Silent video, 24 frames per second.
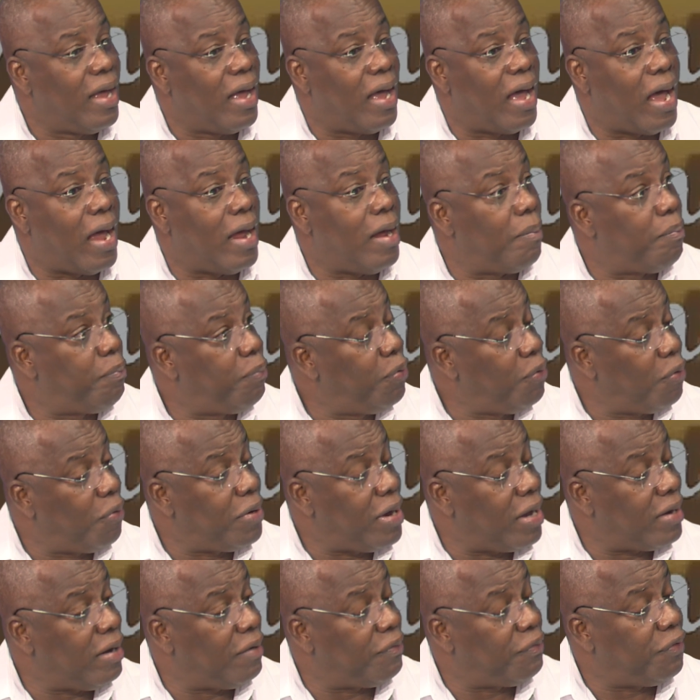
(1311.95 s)
I applaud
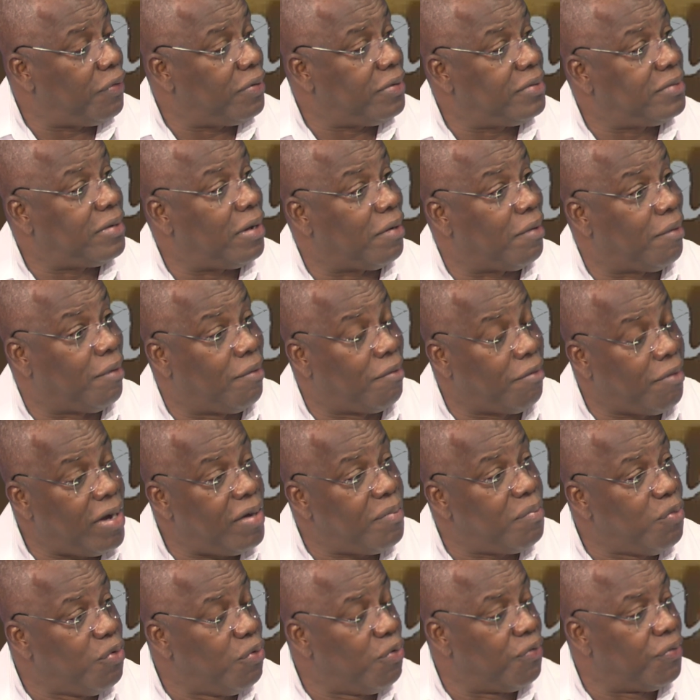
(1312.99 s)
that effort. It's a
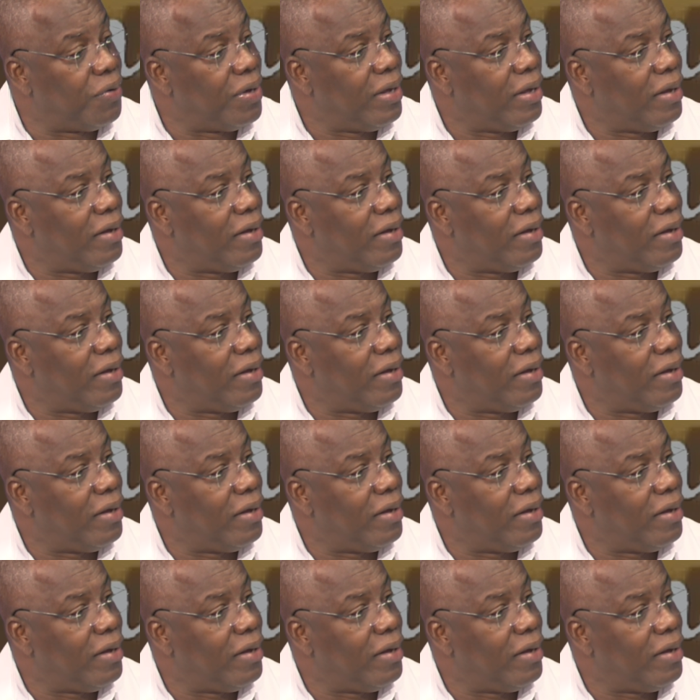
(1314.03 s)
great move